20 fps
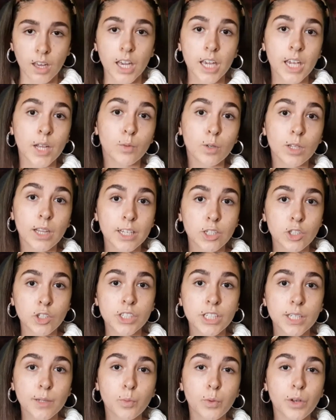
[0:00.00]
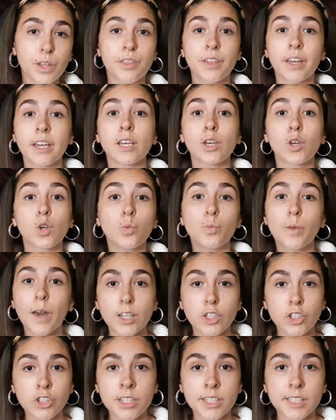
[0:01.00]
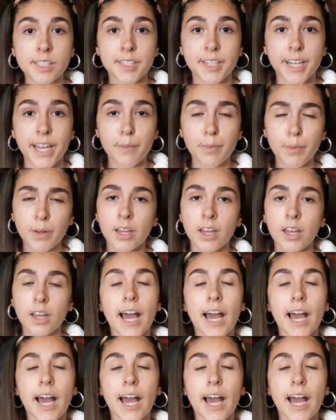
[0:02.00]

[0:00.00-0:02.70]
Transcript: In relationship with the incubation step,